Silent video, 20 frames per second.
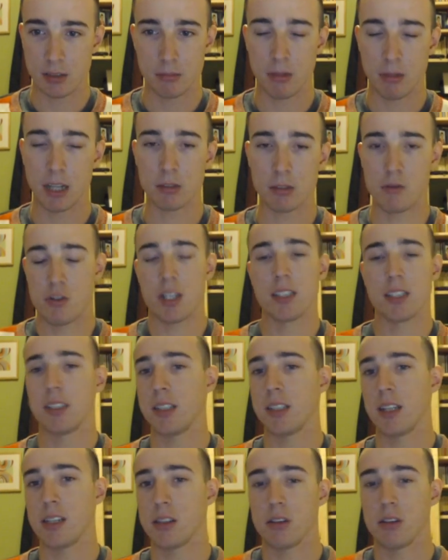Magnus just
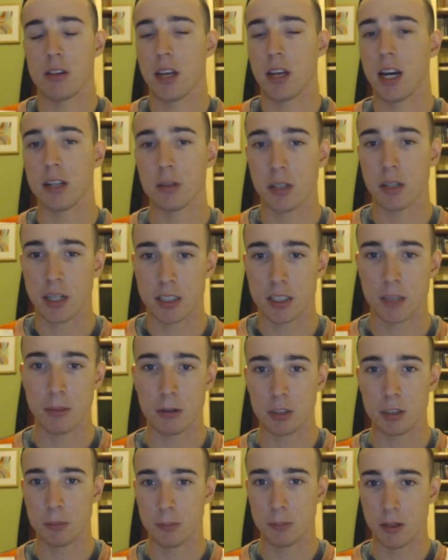says, okay, I don't care
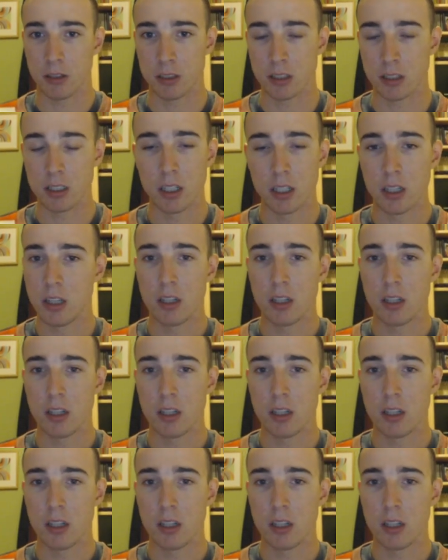about the pawn.